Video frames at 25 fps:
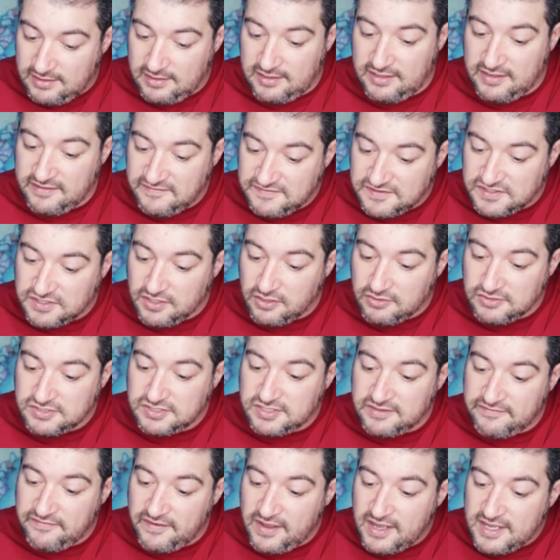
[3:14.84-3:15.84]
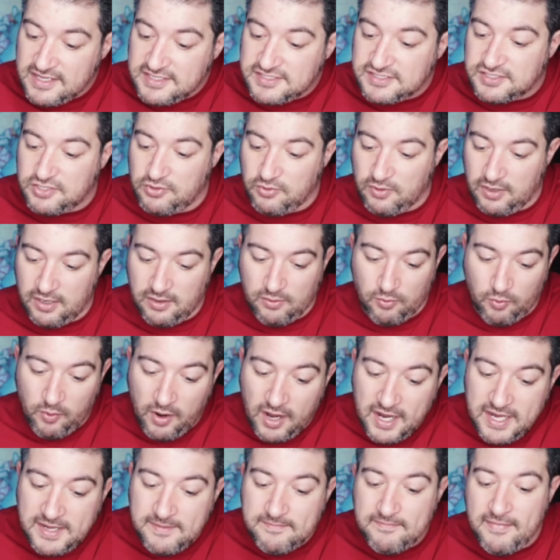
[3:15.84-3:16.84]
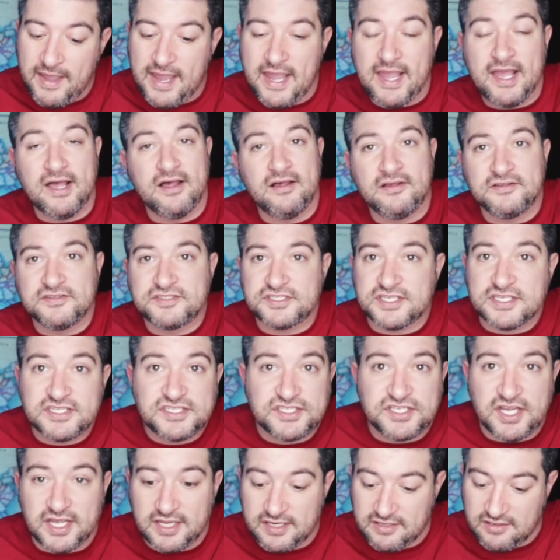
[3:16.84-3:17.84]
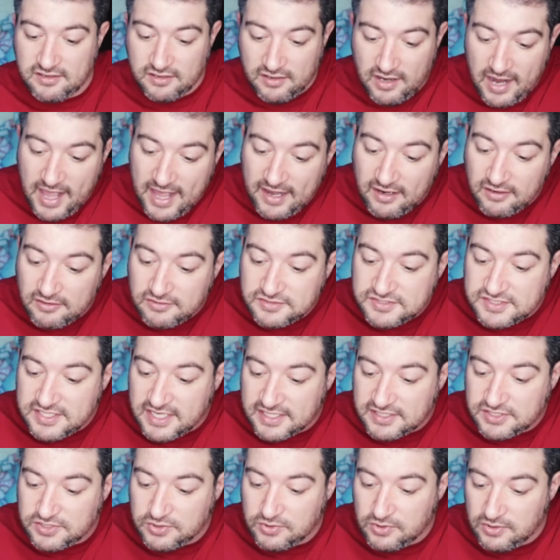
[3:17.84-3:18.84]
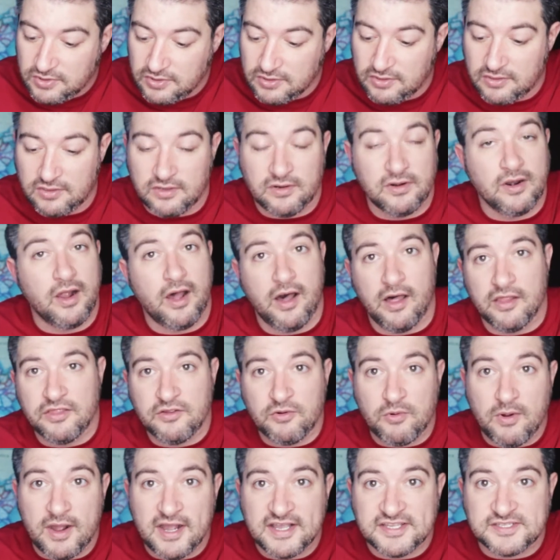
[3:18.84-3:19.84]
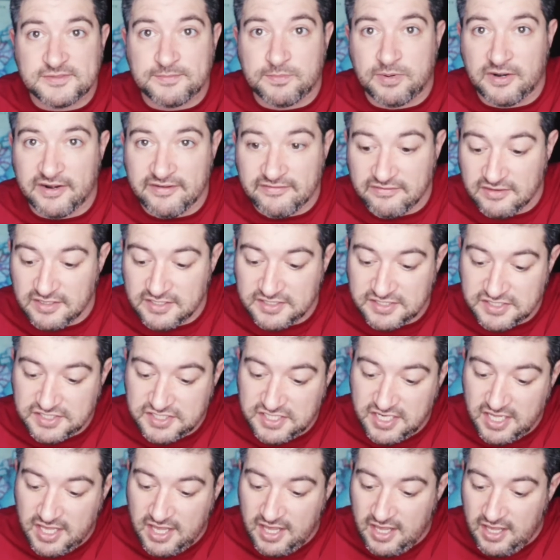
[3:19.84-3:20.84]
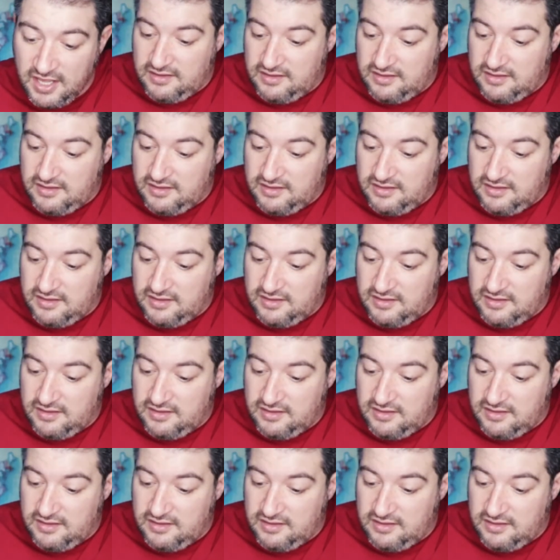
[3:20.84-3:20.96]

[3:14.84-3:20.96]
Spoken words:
gives those of us who are white, male, cisgender, heterosexual, or otherwise privileged